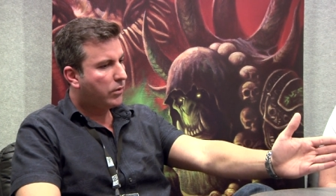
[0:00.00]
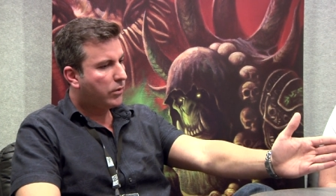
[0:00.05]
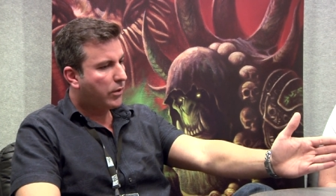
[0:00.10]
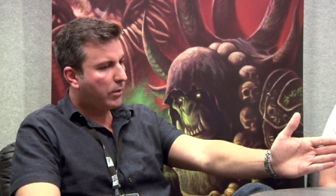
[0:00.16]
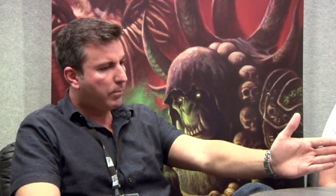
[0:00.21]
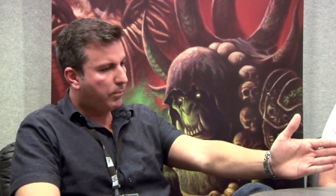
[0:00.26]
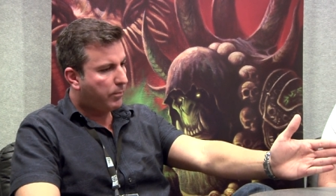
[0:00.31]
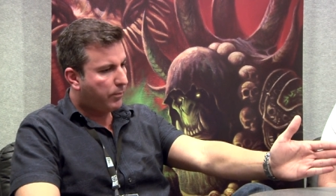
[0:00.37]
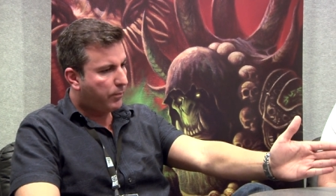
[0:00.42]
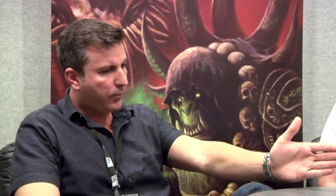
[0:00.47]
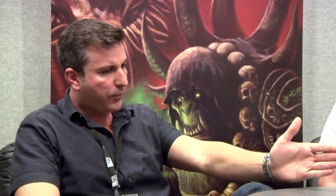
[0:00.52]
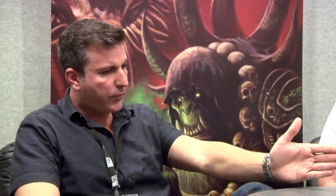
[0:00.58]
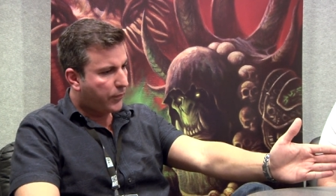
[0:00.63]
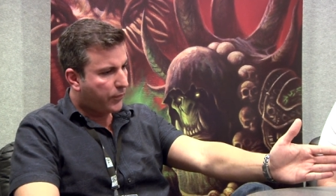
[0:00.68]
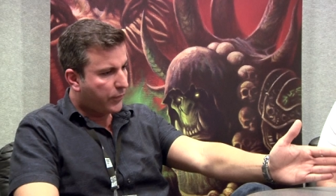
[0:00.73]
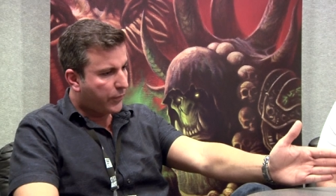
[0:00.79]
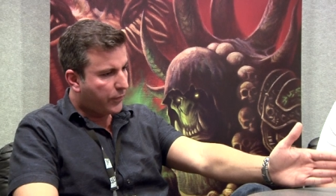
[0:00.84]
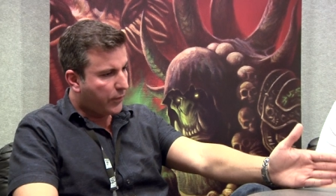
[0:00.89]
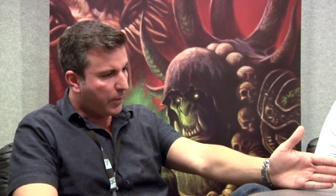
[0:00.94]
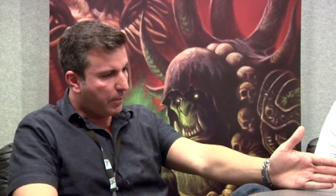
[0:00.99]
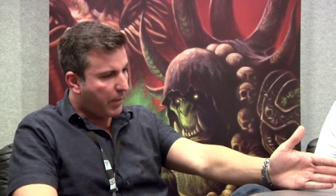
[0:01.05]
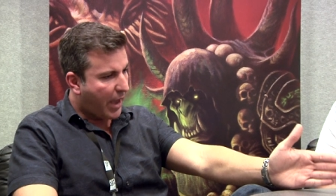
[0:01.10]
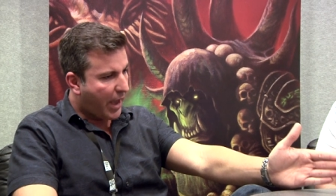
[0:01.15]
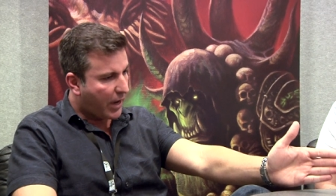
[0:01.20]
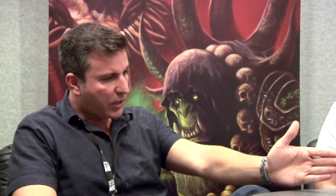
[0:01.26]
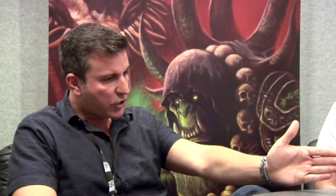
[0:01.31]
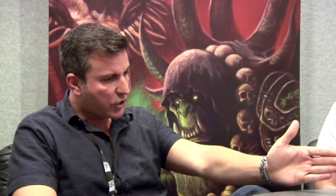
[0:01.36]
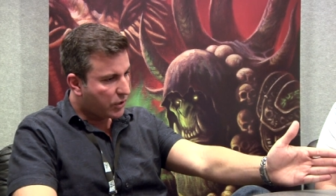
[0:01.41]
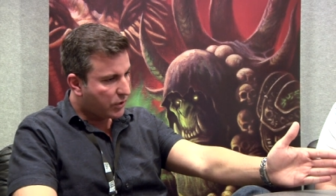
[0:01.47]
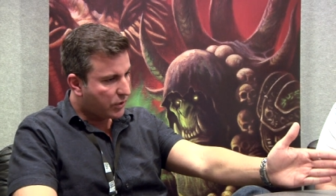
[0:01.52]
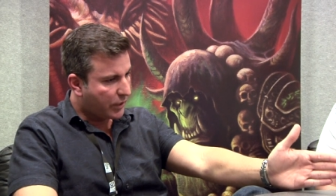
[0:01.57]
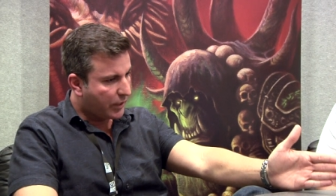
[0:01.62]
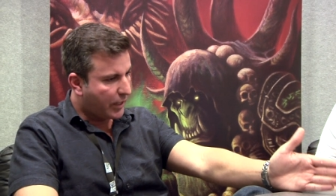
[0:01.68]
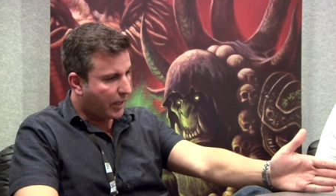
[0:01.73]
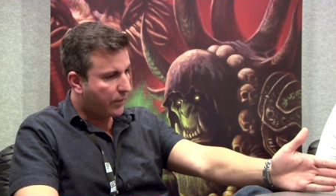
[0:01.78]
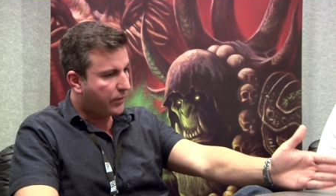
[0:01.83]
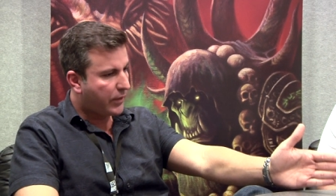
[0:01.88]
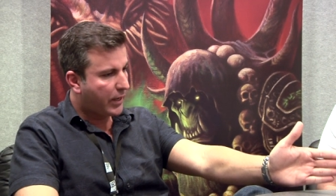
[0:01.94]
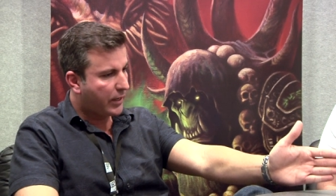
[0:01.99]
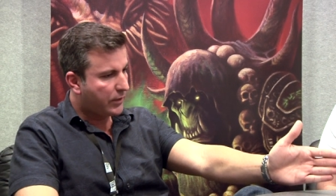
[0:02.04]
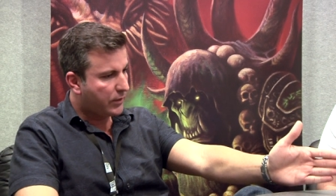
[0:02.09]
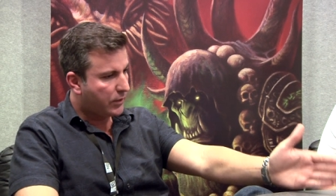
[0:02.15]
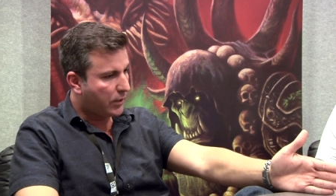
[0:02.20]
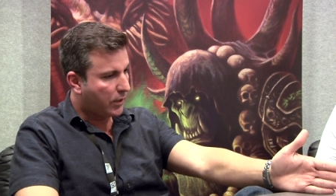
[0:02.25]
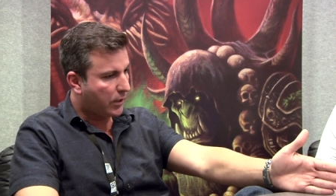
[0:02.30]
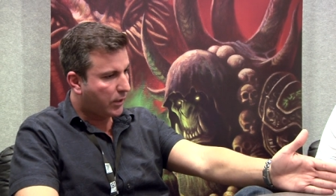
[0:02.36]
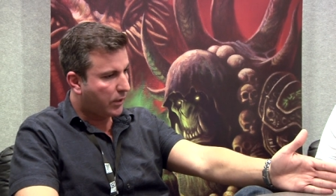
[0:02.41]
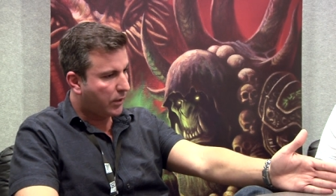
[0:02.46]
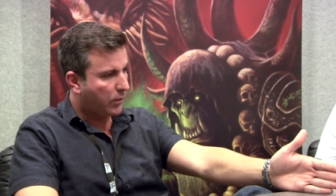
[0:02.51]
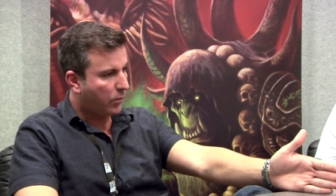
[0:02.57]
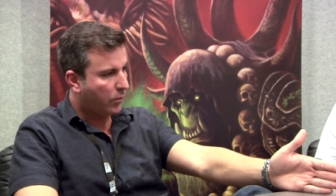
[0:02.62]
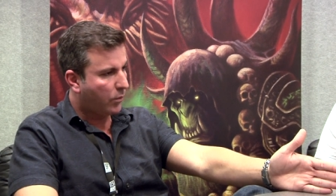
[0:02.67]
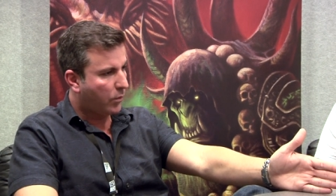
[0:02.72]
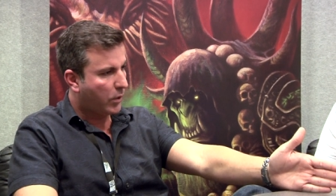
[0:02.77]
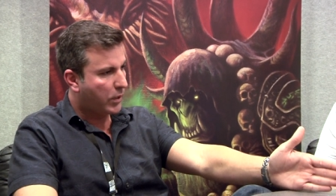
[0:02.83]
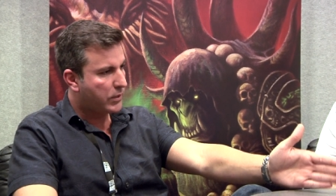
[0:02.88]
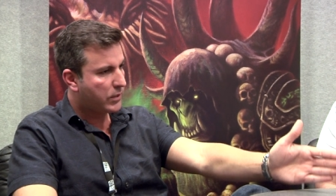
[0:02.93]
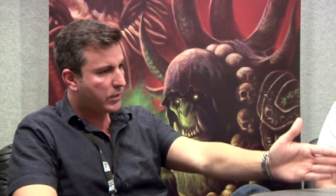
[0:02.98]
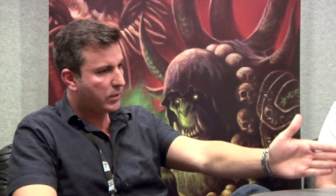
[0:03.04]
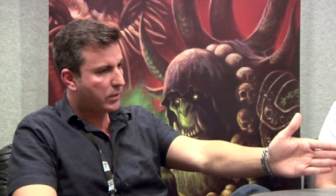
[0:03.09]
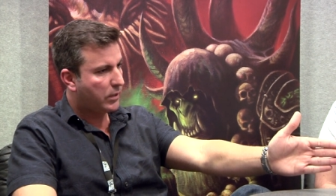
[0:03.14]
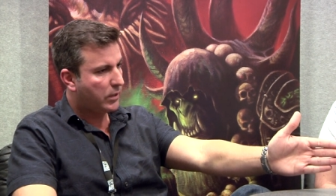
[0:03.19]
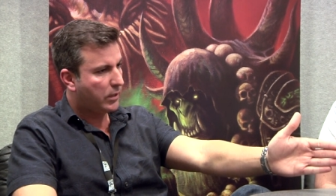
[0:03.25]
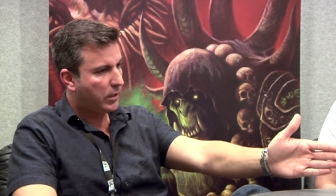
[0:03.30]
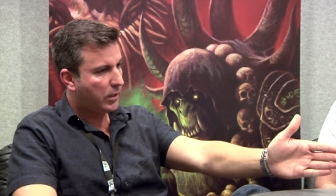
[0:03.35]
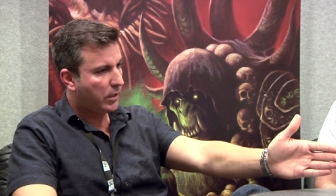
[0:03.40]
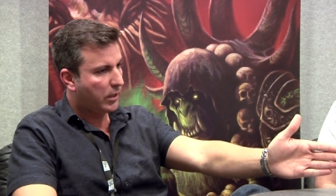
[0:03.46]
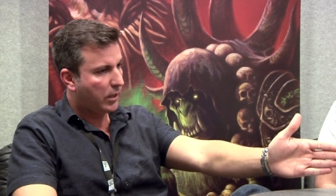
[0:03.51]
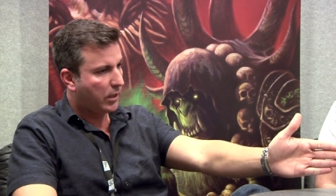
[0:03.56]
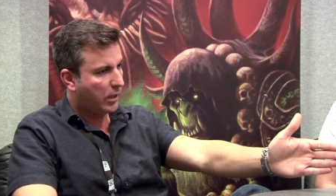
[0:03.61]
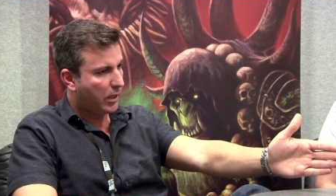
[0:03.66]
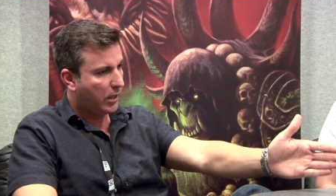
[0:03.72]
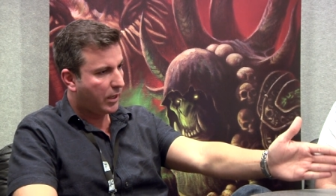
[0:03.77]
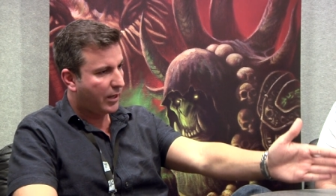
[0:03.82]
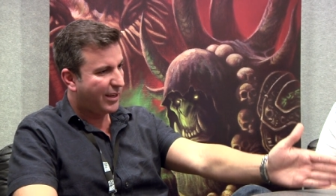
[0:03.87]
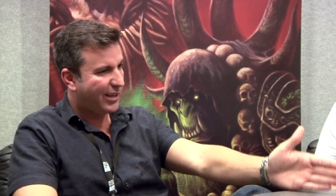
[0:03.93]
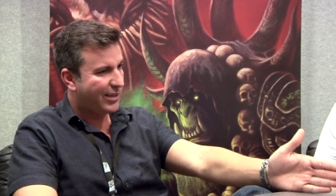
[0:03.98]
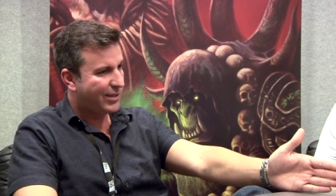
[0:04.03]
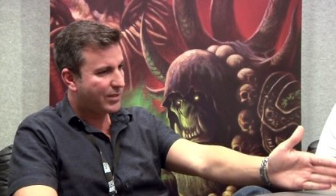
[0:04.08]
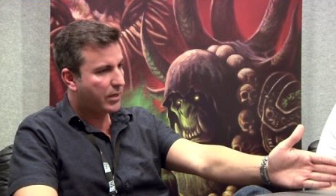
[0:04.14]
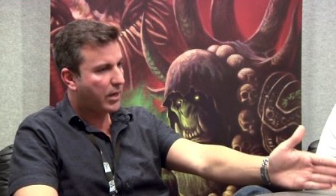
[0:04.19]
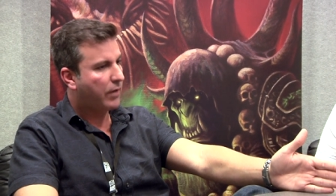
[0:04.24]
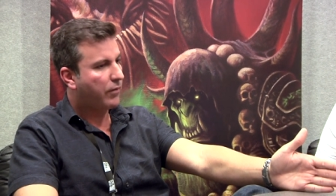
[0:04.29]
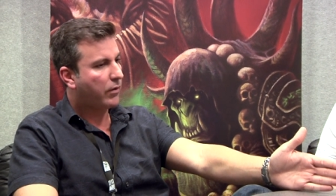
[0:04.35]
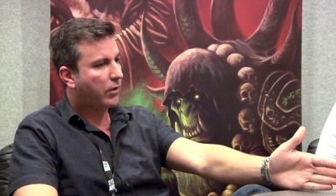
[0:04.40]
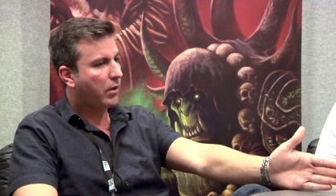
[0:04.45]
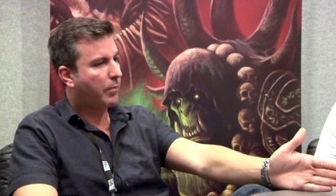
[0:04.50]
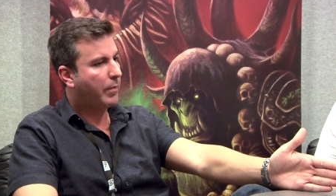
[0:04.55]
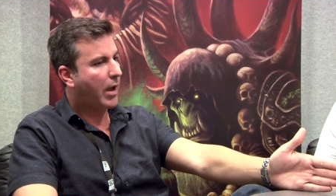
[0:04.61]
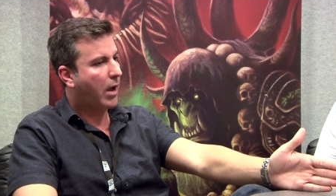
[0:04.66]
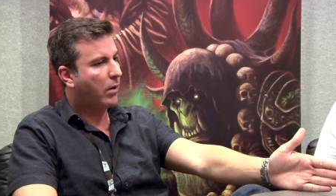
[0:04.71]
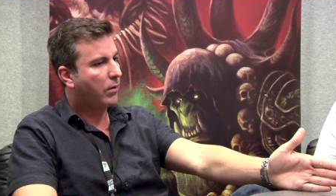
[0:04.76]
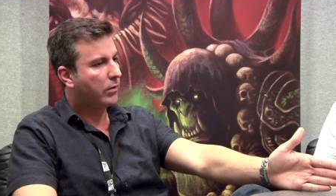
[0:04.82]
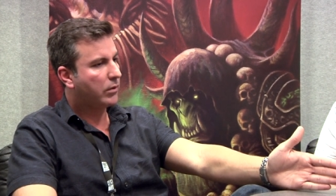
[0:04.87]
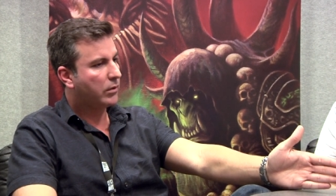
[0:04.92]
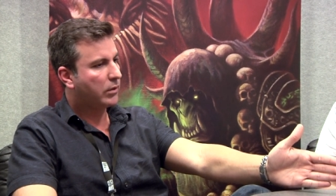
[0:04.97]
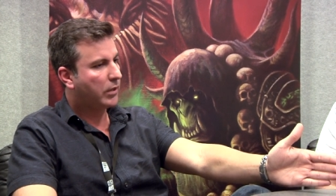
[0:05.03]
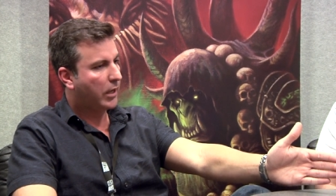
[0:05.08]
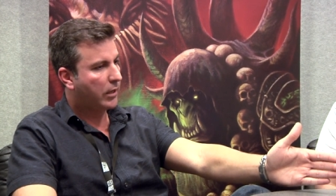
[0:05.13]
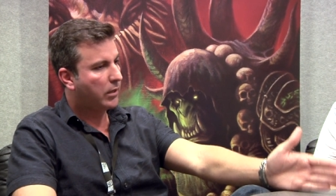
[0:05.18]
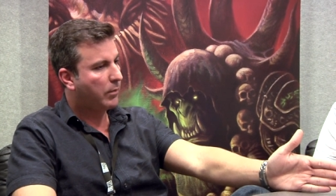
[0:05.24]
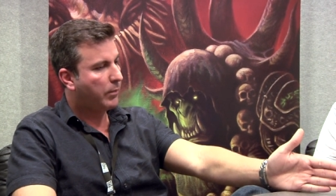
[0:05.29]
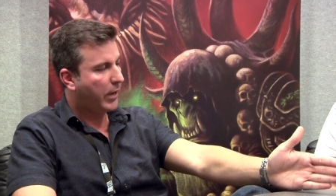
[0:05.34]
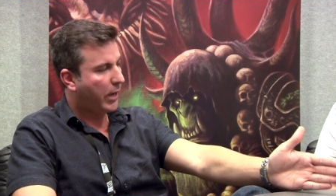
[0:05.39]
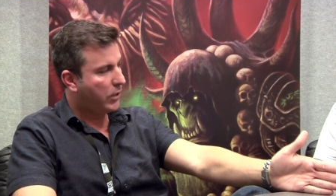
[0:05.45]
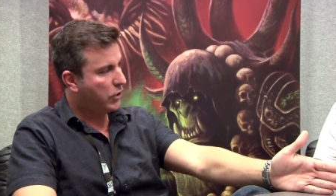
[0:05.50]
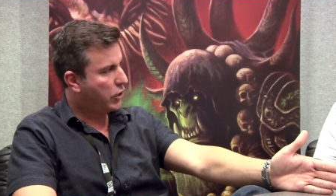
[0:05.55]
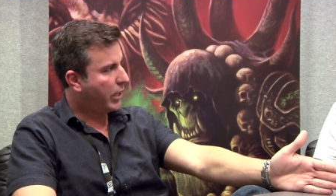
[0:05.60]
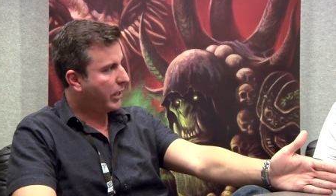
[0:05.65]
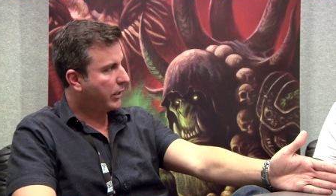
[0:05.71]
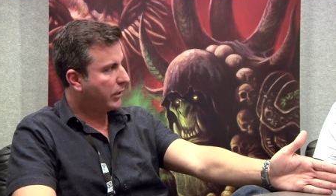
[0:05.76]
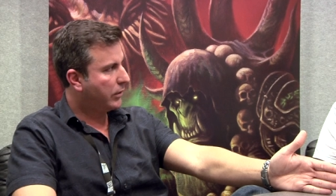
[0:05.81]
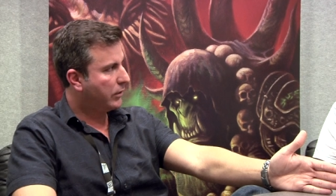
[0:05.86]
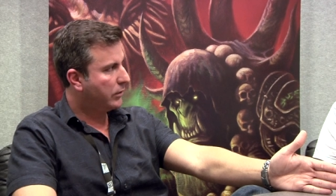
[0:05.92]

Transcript: the, the passion to get that done was and is never about getting a paycheck.